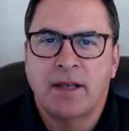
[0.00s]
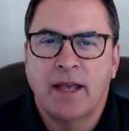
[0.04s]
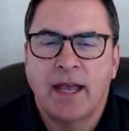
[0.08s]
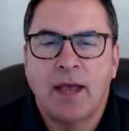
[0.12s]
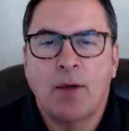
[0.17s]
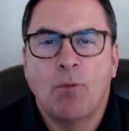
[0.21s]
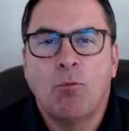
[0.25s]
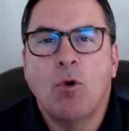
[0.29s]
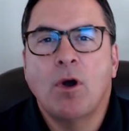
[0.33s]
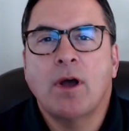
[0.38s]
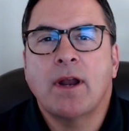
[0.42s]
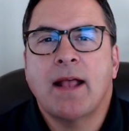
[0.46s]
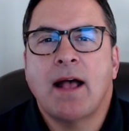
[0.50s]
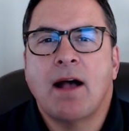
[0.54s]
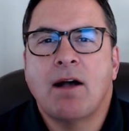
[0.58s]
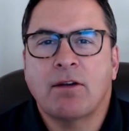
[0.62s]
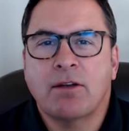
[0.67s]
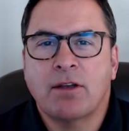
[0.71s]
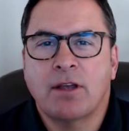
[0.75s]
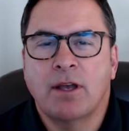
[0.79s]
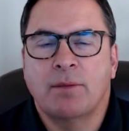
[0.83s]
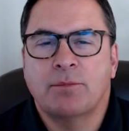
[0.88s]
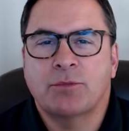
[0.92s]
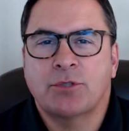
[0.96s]
and what
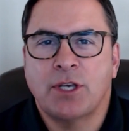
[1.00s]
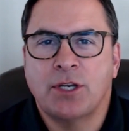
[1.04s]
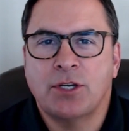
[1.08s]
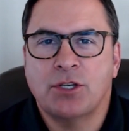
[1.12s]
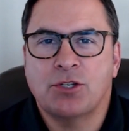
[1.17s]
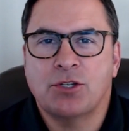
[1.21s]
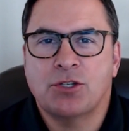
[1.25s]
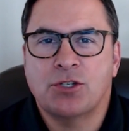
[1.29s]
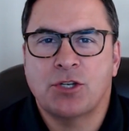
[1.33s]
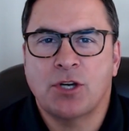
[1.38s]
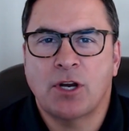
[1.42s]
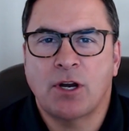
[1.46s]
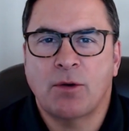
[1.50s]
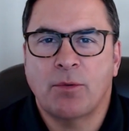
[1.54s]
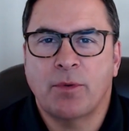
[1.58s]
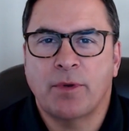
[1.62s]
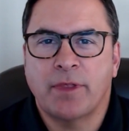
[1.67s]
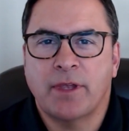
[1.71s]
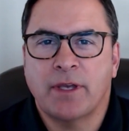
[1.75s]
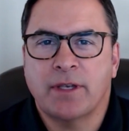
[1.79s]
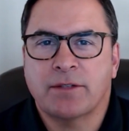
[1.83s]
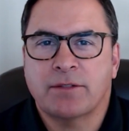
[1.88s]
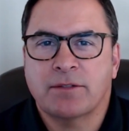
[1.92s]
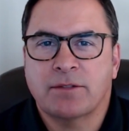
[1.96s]
outcomes can you share
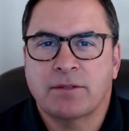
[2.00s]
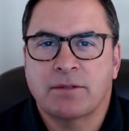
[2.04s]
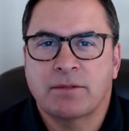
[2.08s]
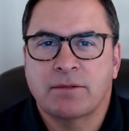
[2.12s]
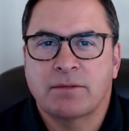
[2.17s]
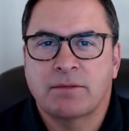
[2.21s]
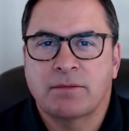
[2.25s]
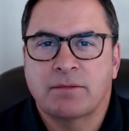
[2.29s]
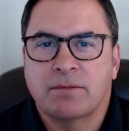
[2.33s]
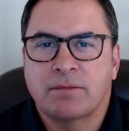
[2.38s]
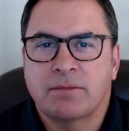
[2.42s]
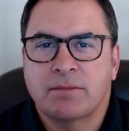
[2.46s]
with us?